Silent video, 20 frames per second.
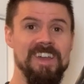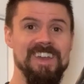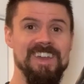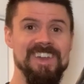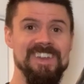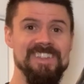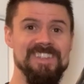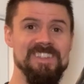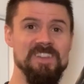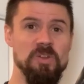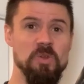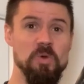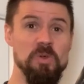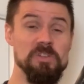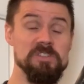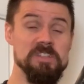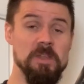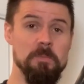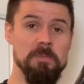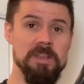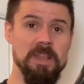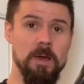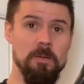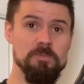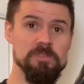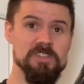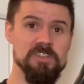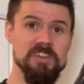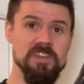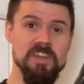in the quill stem
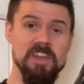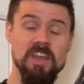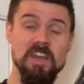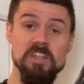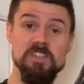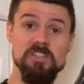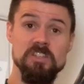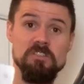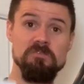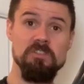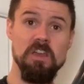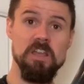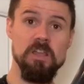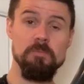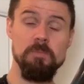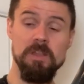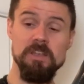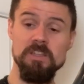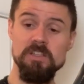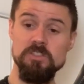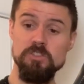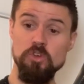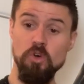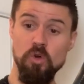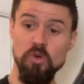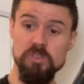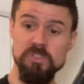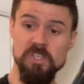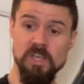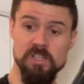adapter to the recommended
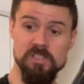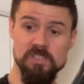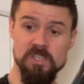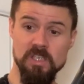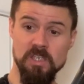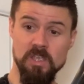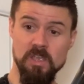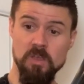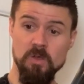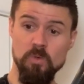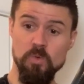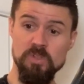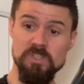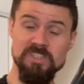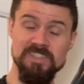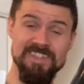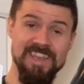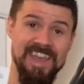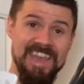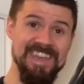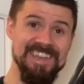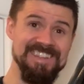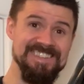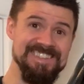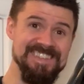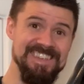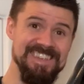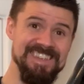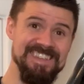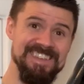torque setting, which is
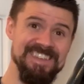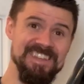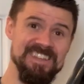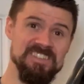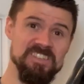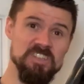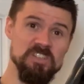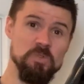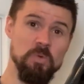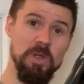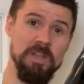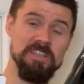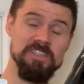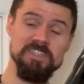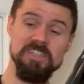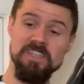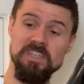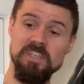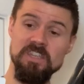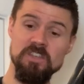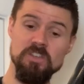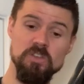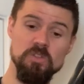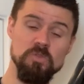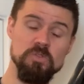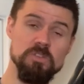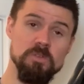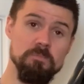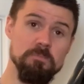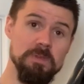18 to 20
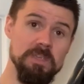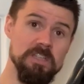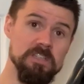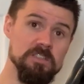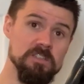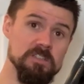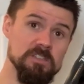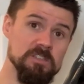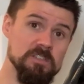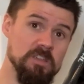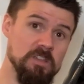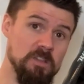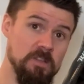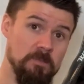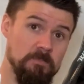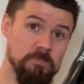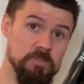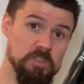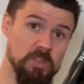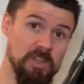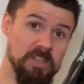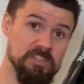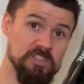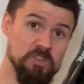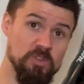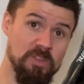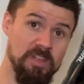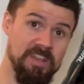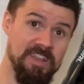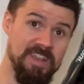Newton meters. So let's do that